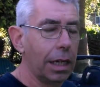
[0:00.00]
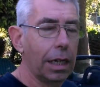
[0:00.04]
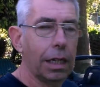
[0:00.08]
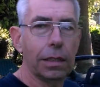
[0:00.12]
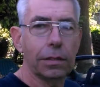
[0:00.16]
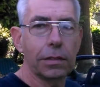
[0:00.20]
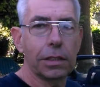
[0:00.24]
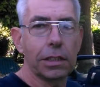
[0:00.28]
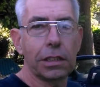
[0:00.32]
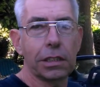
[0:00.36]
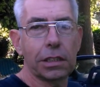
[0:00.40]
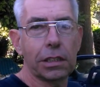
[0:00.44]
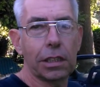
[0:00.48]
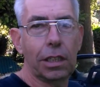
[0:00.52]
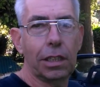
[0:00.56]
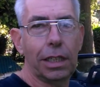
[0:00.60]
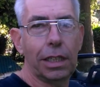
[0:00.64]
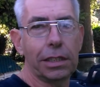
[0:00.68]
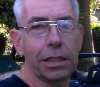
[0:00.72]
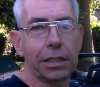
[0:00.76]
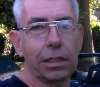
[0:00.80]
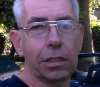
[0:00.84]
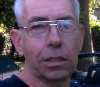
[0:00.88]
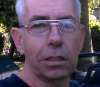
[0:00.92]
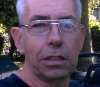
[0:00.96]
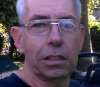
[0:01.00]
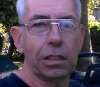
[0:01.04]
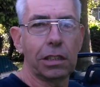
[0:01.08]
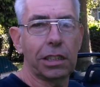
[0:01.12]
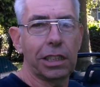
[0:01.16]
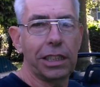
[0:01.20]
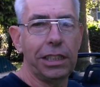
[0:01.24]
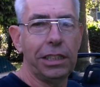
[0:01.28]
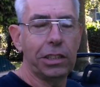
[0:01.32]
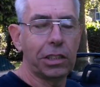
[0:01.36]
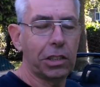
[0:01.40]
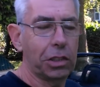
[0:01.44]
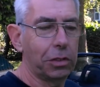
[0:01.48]
I've decided, because the
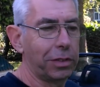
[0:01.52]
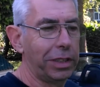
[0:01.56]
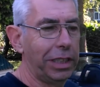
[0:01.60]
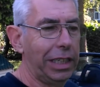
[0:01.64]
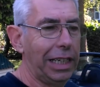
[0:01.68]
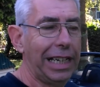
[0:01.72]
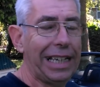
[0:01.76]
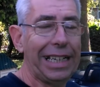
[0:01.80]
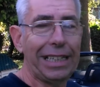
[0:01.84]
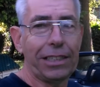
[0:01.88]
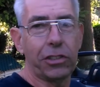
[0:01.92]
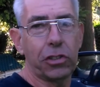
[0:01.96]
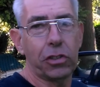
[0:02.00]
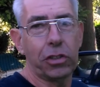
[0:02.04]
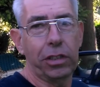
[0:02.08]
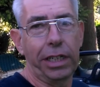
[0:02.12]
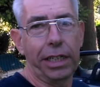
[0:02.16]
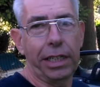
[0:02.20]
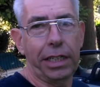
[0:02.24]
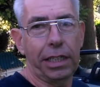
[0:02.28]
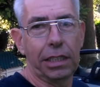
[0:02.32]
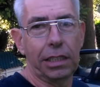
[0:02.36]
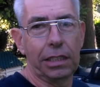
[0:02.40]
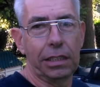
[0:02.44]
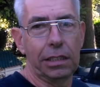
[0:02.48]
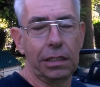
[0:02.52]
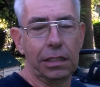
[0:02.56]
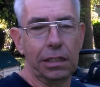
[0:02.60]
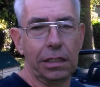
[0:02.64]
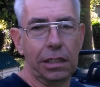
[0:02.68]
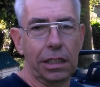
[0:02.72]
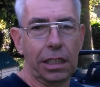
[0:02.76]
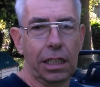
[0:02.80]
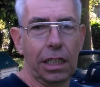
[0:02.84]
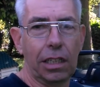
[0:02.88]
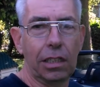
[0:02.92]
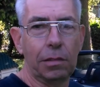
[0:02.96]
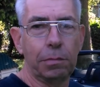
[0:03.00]
seats are electric
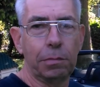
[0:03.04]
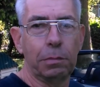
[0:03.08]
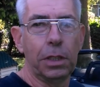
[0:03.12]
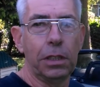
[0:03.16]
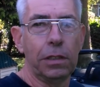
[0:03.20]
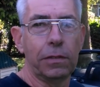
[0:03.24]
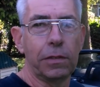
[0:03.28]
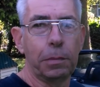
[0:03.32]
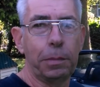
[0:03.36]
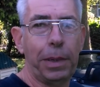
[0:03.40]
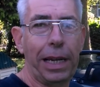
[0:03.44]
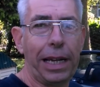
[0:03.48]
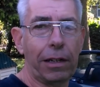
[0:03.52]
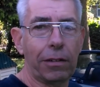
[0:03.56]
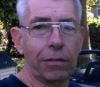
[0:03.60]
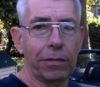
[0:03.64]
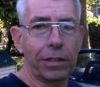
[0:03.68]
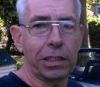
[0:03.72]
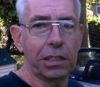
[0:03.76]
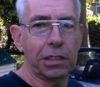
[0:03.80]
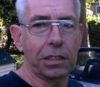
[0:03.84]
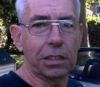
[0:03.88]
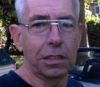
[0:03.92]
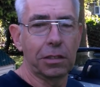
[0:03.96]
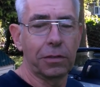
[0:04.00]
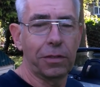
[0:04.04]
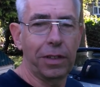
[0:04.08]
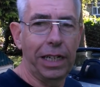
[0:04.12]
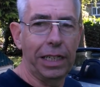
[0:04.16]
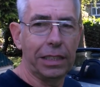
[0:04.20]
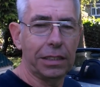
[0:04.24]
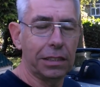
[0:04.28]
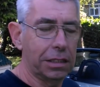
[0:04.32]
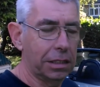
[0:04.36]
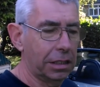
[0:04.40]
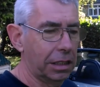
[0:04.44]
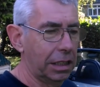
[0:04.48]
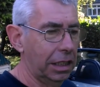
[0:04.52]
and you can't move the backrest
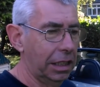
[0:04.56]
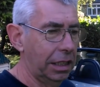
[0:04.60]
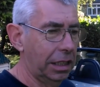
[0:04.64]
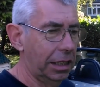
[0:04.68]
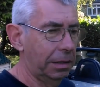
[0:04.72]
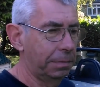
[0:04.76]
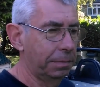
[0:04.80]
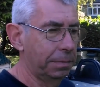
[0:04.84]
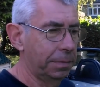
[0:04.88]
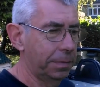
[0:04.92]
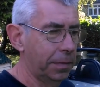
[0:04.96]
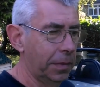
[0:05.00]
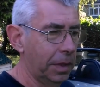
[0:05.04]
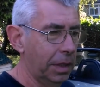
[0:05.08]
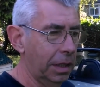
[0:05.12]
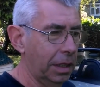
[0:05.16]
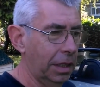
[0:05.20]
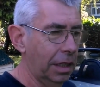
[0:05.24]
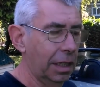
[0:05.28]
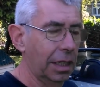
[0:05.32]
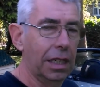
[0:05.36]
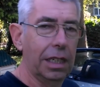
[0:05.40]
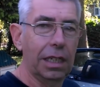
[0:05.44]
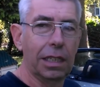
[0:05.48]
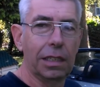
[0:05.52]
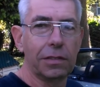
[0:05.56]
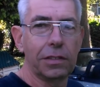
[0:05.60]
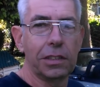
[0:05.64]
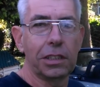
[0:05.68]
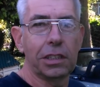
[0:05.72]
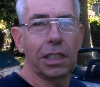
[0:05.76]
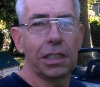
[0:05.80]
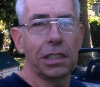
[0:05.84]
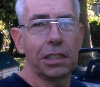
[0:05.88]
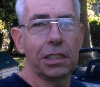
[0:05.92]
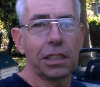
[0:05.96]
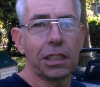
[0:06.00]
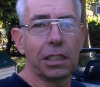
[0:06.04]
around, I've
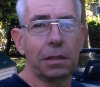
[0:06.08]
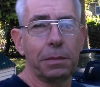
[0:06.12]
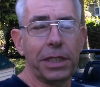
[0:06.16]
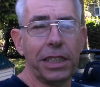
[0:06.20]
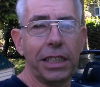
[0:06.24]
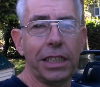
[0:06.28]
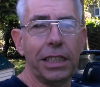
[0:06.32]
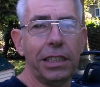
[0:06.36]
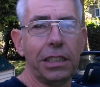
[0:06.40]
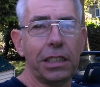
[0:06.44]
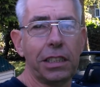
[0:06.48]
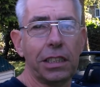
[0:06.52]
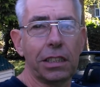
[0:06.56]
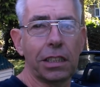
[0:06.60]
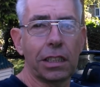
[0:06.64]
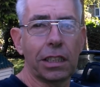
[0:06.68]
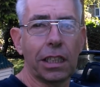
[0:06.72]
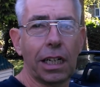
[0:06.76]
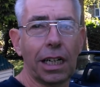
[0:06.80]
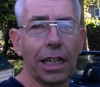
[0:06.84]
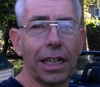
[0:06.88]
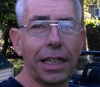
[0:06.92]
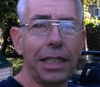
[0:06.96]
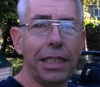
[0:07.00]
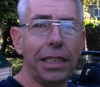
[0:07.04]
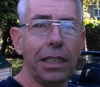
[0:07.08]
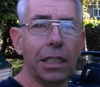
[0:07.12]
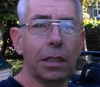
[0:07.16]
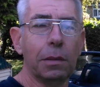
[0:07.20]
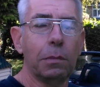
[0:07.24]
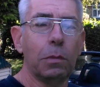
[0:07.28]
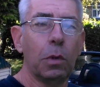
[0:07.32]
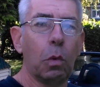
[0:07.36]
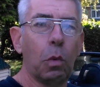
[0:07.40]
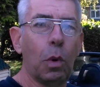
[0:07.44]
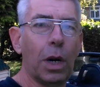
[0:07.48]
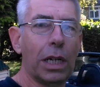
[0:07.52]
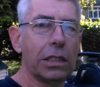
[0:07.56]
decided it's going to be easier to clean
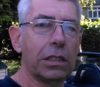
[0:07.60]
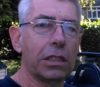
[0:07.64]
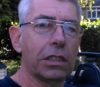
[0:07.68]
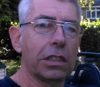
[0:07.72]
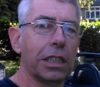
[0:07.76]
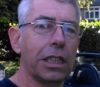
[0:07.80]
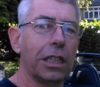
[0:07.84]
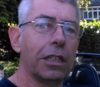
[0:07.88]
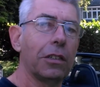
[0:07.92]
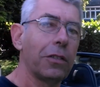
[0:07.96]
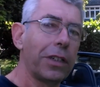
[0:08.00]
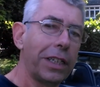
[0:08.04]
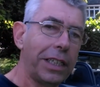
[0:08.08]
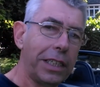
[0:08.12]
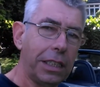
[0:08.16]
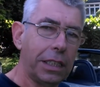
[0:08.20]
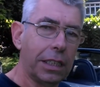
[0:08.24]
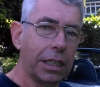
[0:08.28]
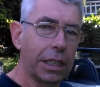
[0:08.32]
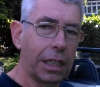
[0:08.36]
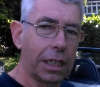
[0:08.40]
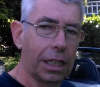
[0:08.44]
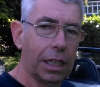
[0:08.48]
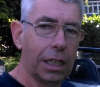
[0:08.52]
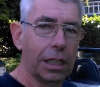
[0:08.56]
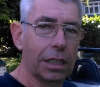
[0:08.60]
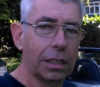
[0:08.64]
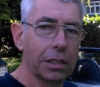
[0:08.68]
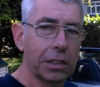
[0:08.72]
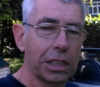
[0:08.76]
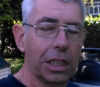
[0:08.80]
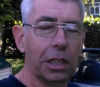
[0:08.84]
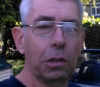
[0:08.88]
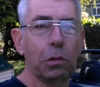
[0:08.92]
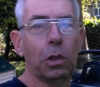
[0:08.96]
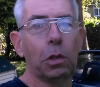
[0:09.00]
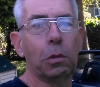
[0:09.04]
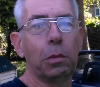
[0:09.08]
them once they're in the car.
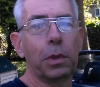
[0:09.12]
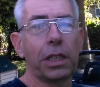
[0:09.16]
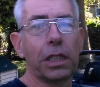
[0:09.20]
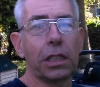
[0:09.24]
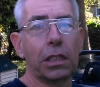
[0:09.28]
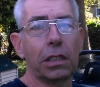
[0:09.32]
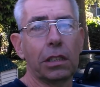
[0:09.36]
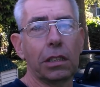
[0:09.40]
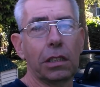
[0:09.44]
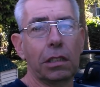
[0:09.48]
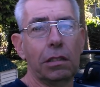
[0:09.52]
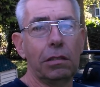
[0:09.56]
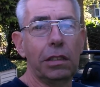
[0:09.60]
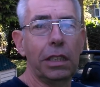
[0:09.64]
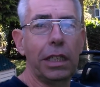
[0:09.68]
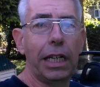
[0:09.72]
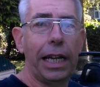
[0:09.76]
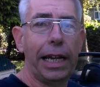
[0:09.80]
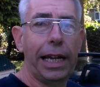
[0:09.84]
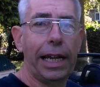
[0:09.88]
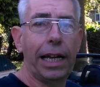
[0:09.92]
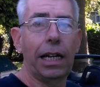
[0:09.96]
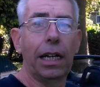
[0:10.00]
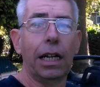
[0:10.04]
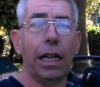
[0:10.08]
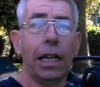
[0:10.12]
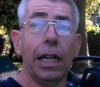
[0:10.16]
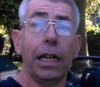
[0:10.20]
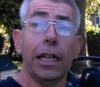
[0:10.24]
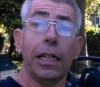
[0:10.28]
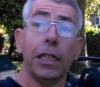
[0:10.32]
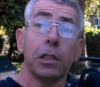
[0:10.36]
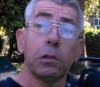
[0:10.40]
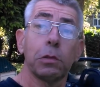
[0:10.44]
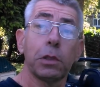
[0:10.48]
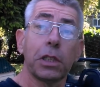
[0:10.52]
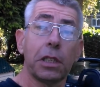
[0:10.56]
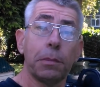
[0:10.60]
So what we're going to do now
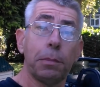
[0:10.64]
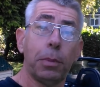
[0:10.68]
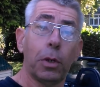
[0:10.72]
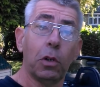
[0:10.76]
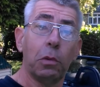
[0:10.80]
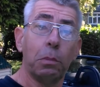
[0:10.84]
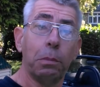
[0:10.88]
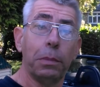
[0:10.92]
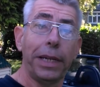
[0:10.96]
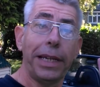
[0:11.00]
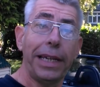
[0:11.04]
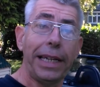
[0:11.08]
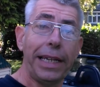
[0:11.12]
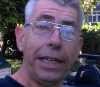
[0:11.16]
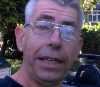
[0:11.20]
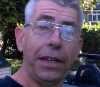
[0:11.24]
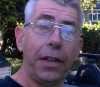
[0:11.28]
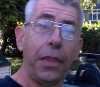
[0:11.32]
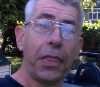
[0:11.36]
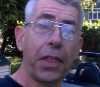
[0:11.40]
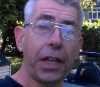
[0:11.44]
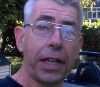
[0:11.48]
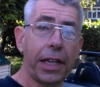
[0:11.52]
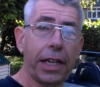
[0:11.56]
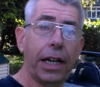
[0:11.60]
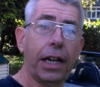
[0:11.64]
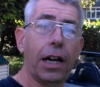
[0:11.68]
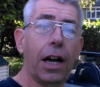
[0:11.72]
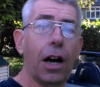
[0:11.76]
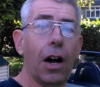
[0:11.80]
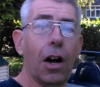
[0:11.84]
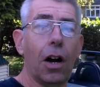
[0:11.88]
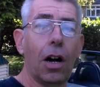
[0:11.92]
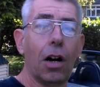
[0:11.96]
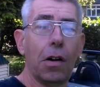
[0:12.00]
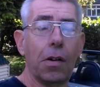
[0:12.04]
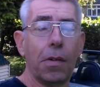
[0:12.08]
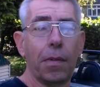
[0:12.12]
is we're going to put them in the
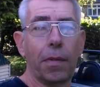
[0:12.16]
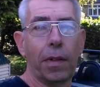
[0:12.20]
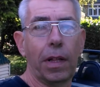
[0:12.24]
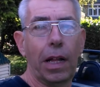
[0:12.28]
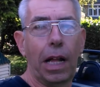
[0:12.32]
car,